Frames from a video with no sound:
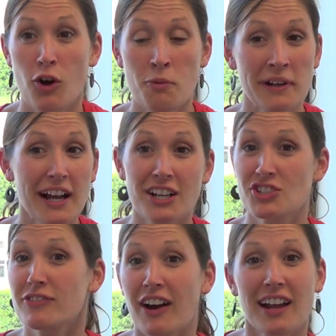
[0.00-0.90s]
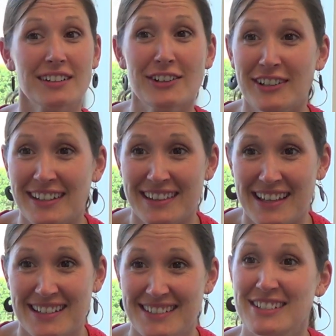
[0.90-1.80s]
"Oh my gosh, you've got to look at
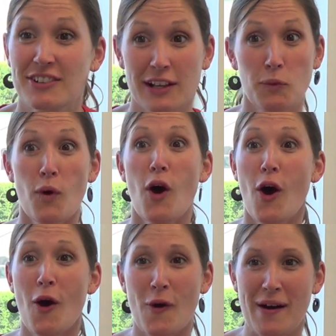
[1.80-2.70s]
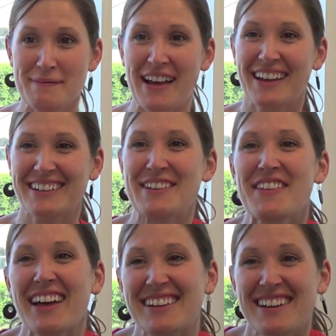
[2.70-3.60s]
this," and you're like, "Whoa, I'm
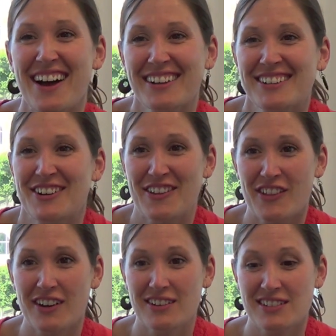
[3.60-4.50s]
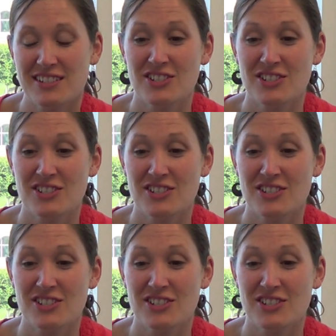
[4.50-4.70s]
not a doctor," and they're